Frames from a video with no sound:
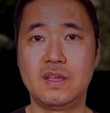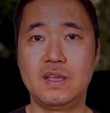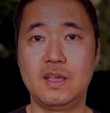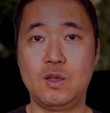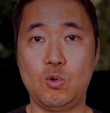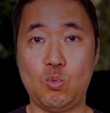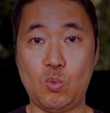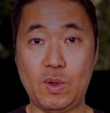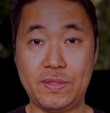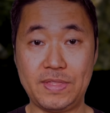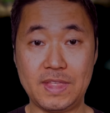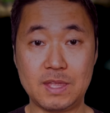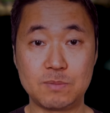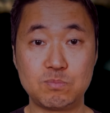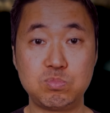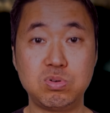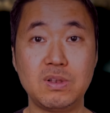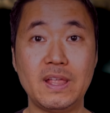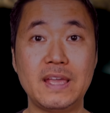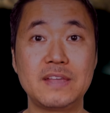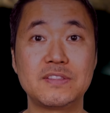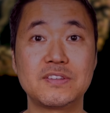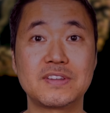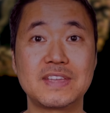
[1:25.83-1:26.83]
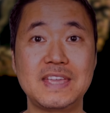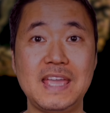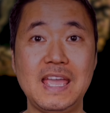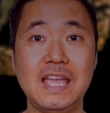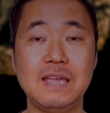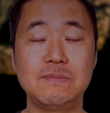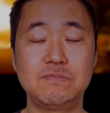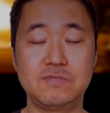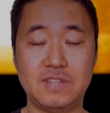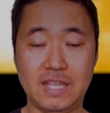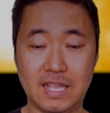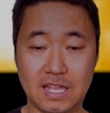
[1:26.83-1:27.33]
When they play the
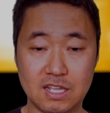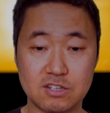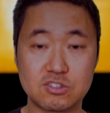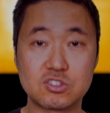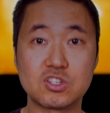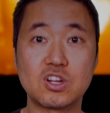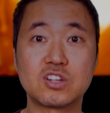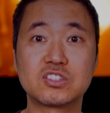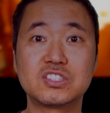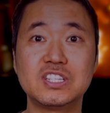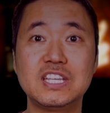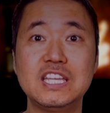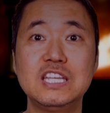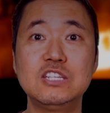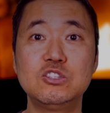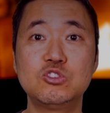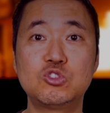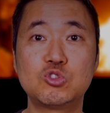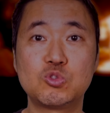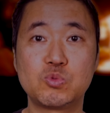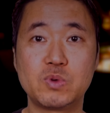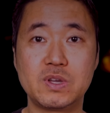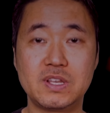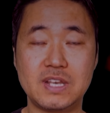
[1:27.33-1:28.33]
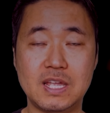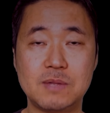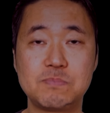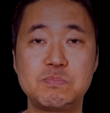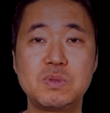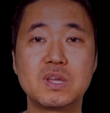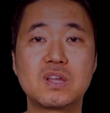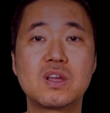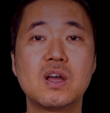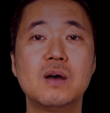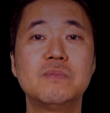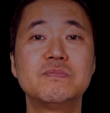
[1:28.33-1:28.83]
game, they get sucked into it and
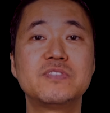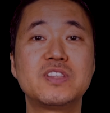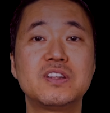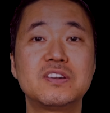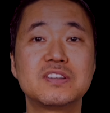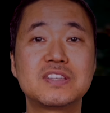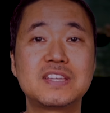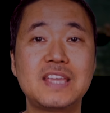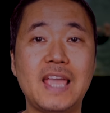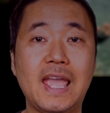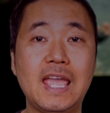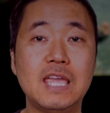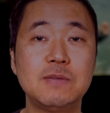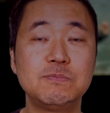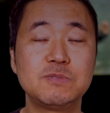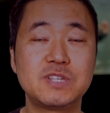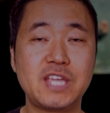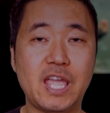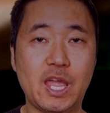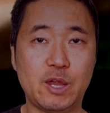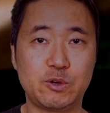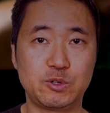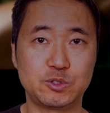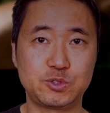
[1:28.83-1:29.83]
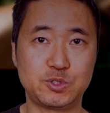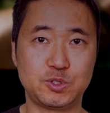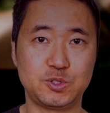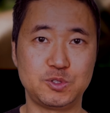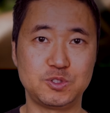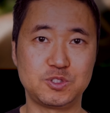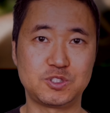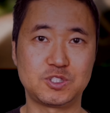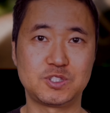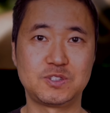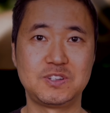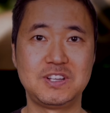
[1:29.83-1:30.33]
become their game
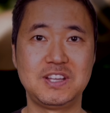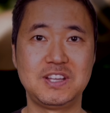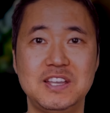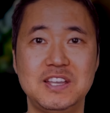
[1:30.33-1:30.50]
characters.